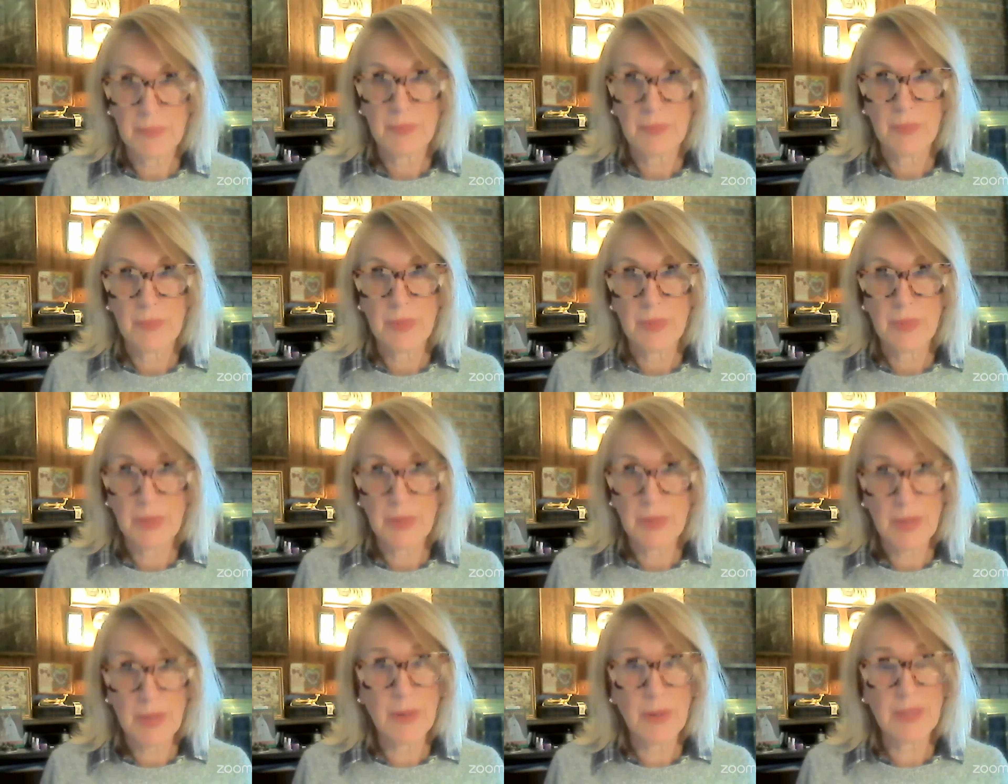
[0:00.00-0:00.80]
There
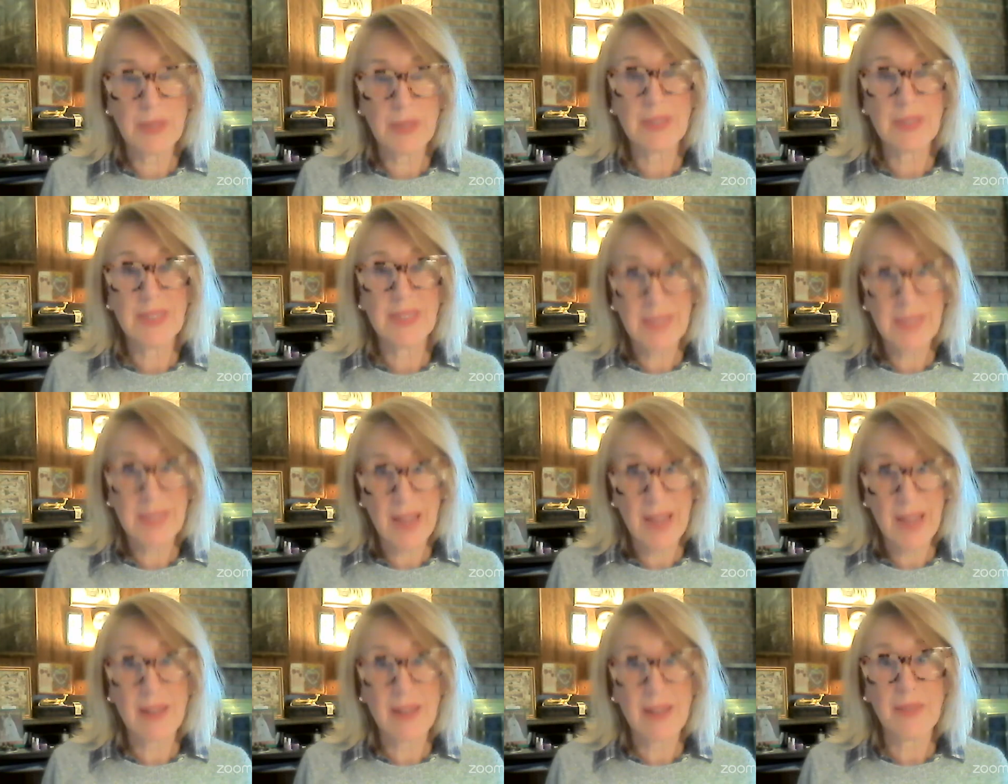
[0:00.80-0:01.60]
is a set of
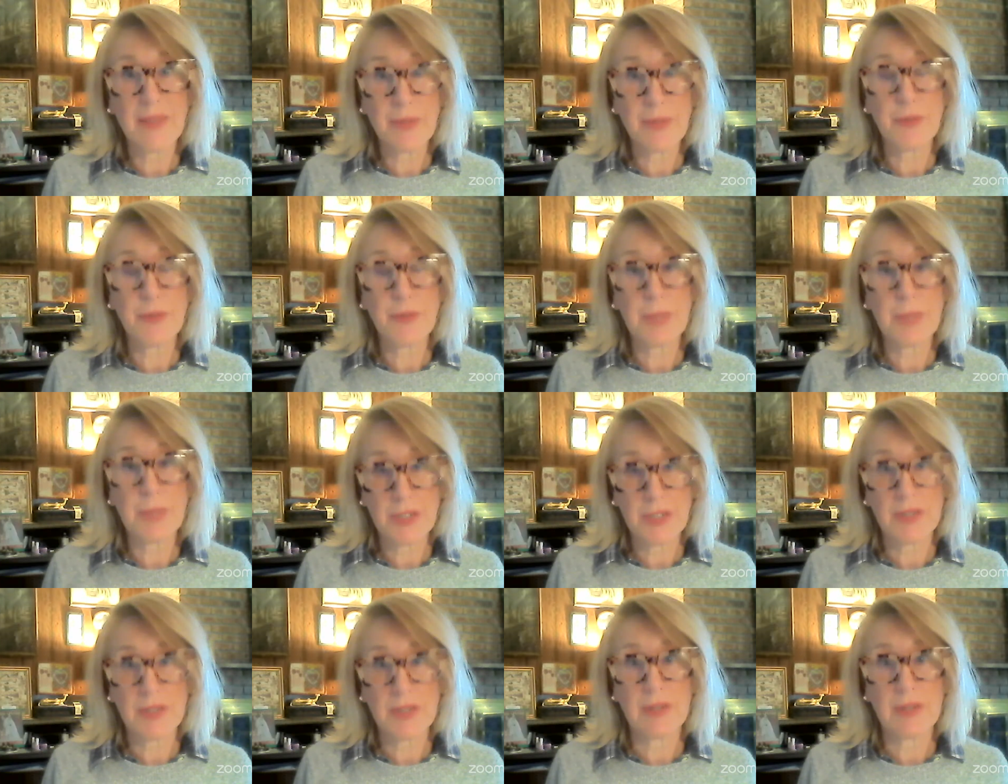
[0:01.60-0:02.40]
information
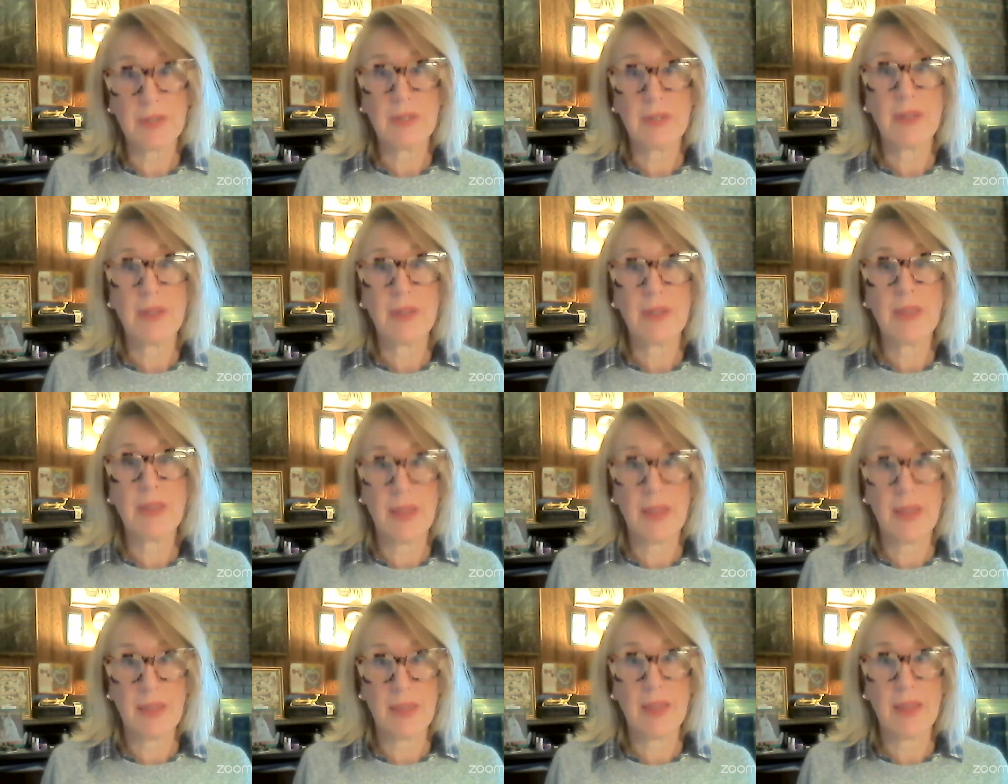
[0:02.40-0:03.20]
that
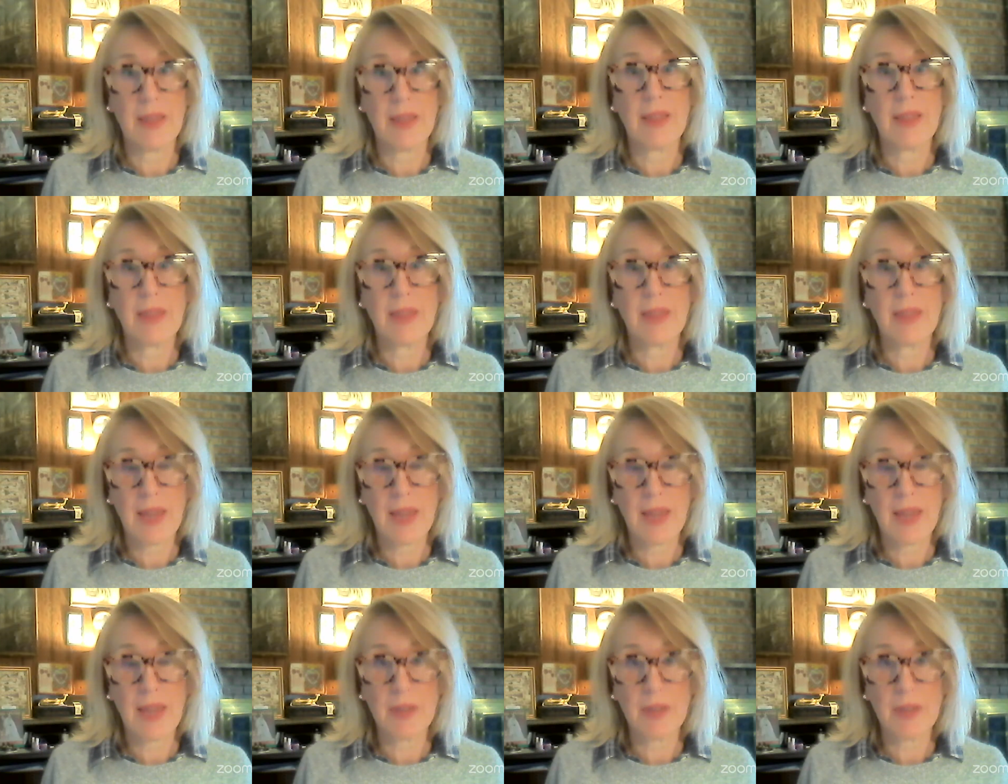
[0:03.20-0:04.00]
they can
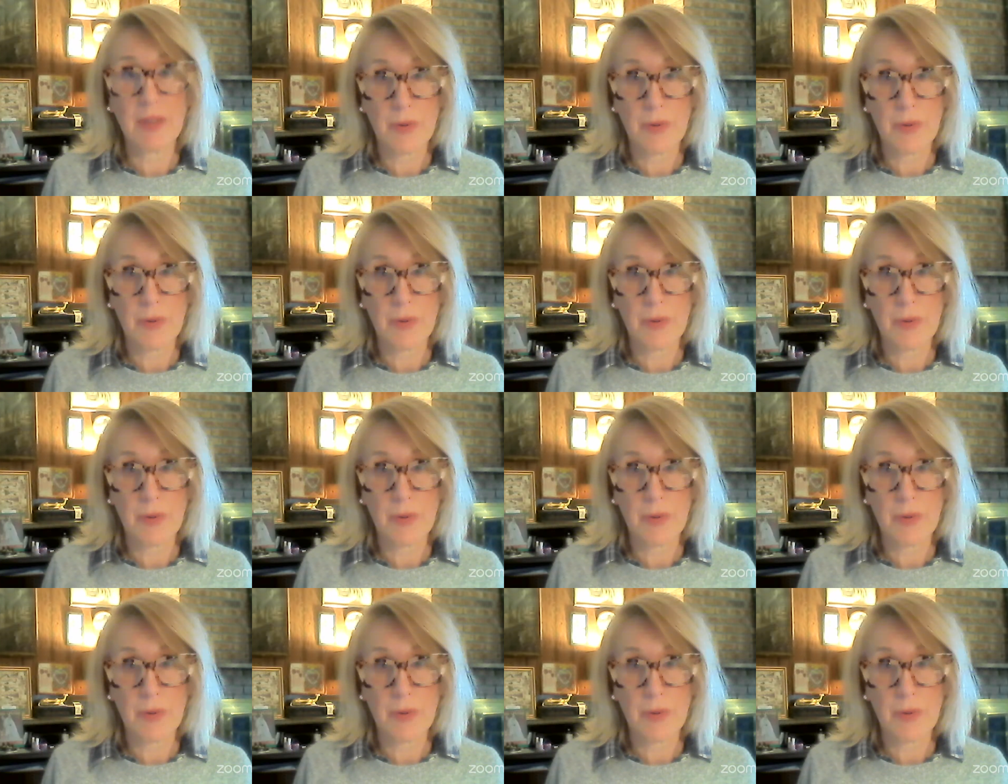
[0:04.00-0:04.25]
learn.